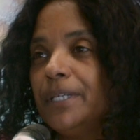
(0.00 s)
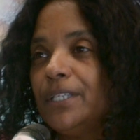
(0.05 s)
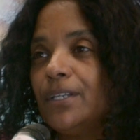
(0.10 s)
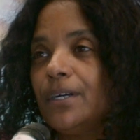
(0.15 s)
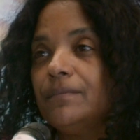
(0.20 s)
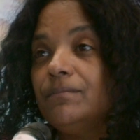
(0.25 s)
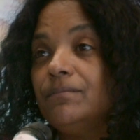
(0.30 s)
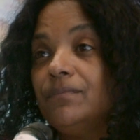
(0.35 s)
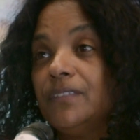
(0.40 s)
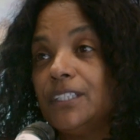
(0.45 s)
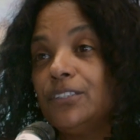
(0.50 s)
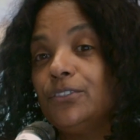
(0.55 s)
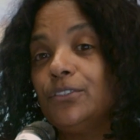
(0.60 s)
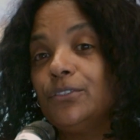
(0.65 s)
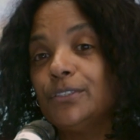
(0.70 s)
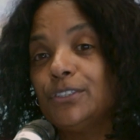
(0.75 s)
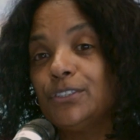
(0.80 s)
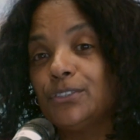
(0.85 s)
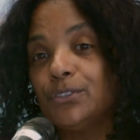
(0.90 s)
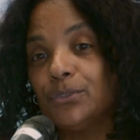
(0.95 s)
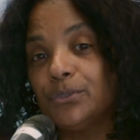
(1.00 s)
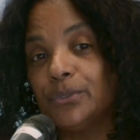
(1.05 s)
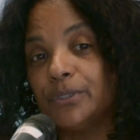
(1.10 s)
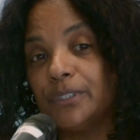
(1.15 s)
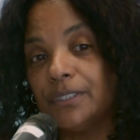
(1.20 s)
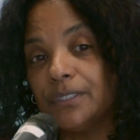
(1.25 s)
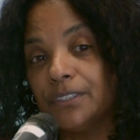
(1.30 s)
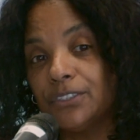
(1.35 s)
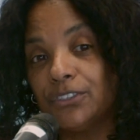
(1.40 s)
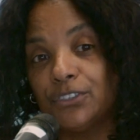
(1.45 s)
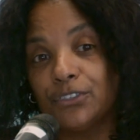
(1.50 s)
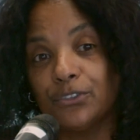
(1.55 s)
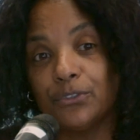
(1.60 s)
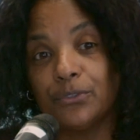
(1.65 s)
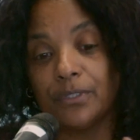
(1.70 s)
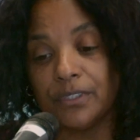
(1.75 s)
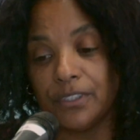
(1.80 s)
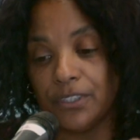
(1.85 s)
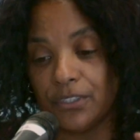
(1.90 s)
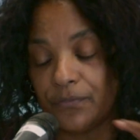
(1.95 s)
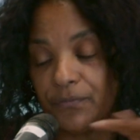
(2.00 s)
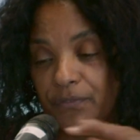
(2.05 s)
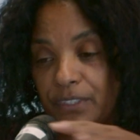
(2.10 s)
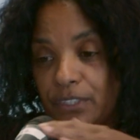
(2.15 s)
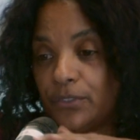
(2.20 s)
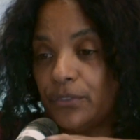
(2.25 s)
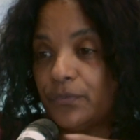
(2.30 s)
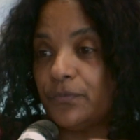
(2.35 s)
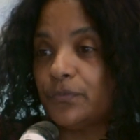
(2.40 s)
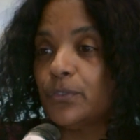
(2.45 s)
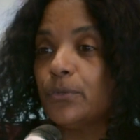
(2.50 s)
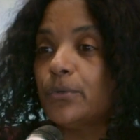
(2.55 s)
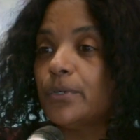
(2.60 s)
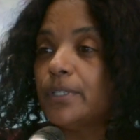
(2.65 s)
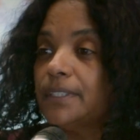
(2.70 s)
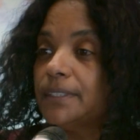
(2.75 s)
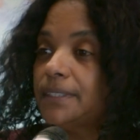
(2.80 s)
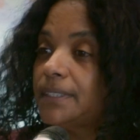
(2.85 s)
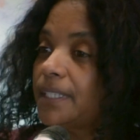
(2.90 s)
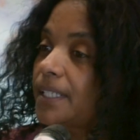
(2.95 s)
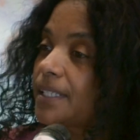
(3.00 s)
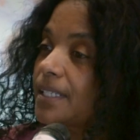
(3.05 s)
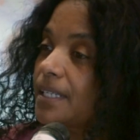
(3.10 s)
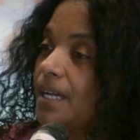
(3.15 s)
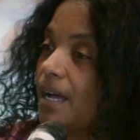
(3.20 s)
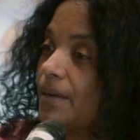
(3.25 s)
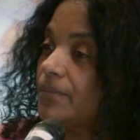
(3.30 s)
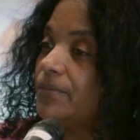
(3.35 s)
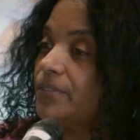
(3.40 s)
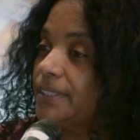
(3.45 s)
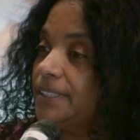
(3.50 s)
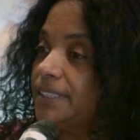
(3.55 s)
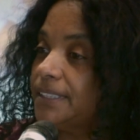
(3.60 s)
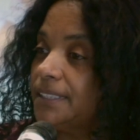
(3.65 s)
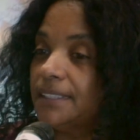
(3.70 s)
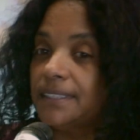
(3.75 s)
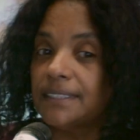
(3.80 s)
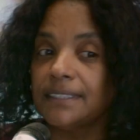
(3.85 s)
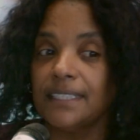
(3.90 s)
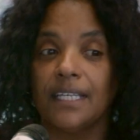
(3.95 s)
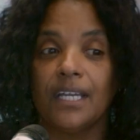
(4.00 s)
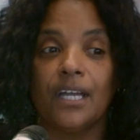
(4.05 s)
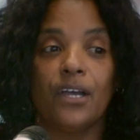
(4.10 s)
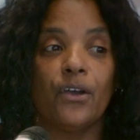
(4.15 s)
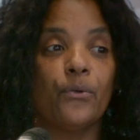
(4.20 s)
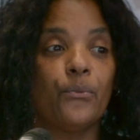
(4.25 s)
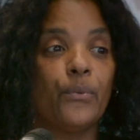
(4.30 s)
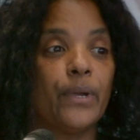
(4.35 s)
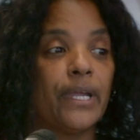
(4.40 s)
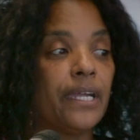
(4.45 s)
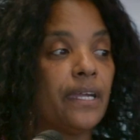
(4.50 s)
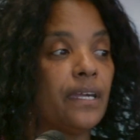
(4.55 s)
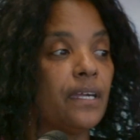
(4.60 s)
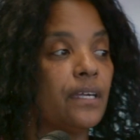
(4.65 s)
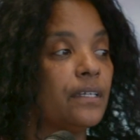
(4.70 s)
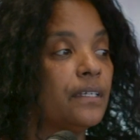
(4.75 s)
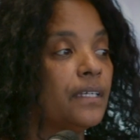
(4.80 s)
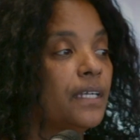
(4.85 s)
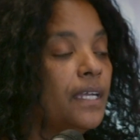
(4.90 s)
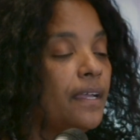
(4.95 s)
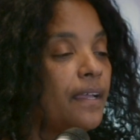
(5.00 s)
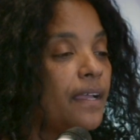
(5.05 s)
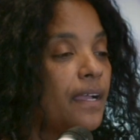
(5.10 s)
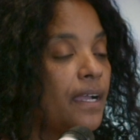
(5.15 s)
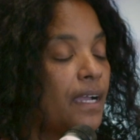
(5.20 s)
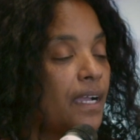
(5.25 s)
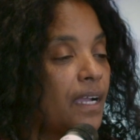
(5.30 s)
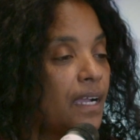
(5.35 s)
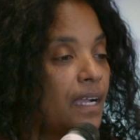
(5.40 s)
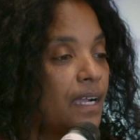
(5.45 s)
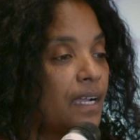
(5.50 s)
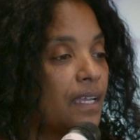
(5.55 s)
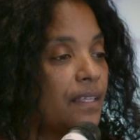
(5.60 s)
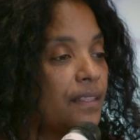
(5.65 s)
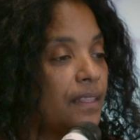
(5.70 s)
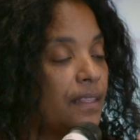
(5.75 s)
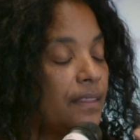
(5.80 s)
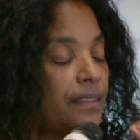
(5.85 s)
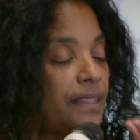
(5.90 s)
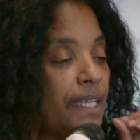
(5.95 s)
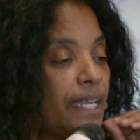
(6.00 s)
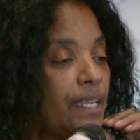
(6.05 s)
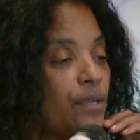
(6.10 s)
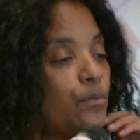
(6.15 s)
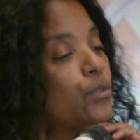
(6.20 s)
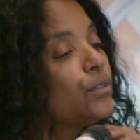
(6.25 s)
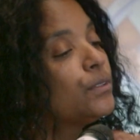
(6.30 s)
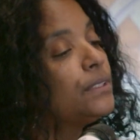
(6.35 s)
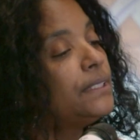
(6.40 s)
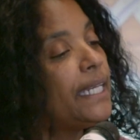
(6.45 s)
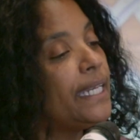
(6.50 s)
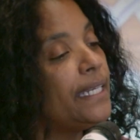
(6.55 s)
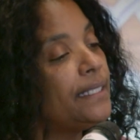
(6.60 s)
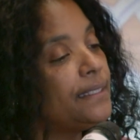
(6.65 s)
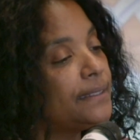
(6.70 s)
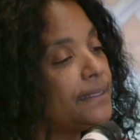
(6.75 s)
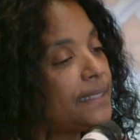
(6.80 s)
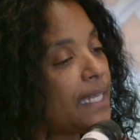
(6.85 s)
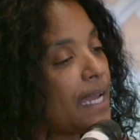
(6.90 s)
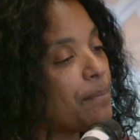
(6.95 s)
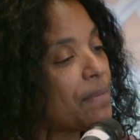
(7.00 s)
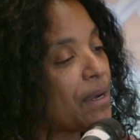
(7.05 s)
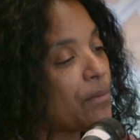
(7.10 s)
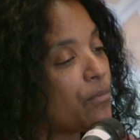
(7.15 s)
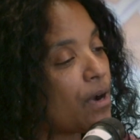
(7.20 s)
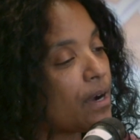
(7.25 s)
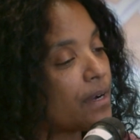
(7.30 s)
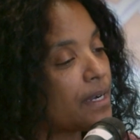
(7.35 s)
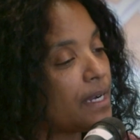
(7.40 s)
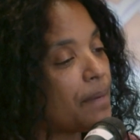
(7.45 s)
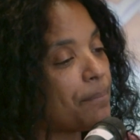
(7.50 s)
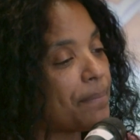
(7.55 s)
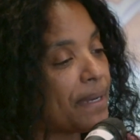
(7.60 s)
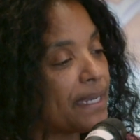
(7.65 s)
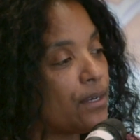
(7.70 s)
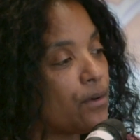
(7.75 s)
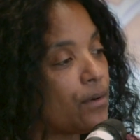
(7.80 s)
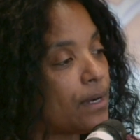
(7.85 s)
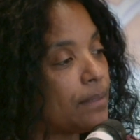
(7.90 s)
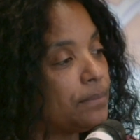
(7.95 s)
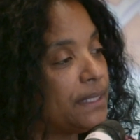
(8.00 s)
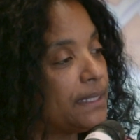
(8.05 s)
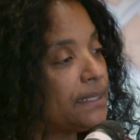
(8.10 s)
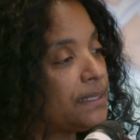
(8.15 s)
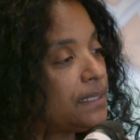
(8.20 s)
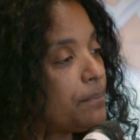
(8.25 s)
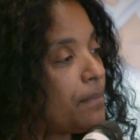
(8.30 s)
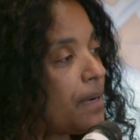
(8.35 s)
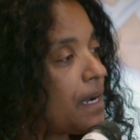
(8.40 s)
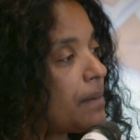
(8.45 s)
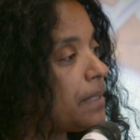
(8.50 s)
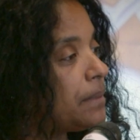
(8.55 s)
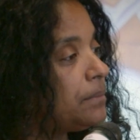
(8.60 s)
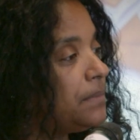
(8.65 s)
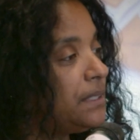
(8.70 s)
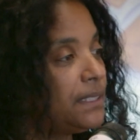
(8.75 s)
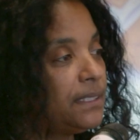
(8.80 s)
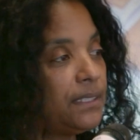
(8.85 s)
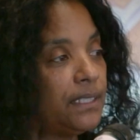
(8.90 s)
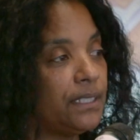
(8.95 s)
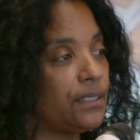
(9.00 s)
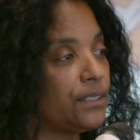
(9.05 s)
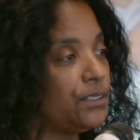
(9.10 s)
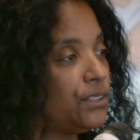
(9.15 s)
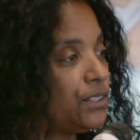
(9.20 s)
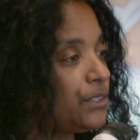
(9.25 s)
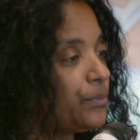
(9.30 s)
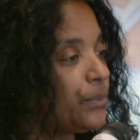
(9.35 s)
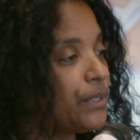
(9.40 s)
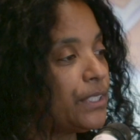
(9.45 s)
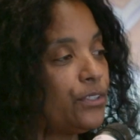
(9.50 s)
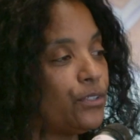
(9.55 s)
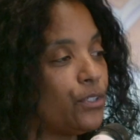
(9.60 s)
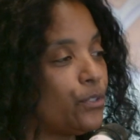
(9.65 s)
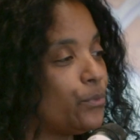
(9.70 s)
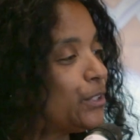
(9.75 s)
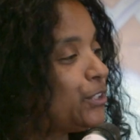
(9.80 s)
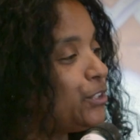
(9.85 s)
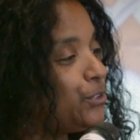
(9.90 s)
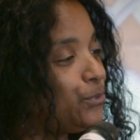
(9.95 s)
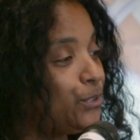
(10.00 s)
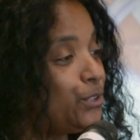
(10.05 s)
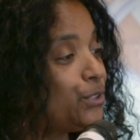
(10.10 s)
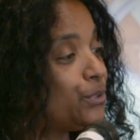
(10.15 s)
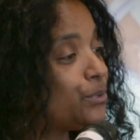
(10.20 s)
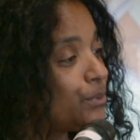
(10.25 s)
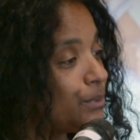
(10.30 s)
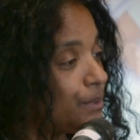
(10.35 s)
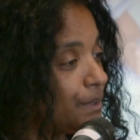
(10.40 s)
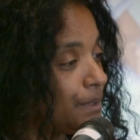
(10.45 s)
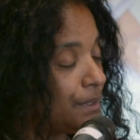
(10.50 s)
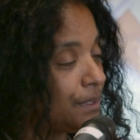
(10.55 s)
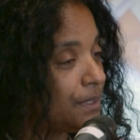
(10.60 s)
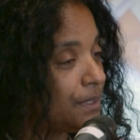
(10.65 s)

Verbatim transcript: been on vendor store, store, you know, vendor floors at conferences where they will take the time. I walk up, I go, I'm just a mom, I'm just here, I just want to know what you do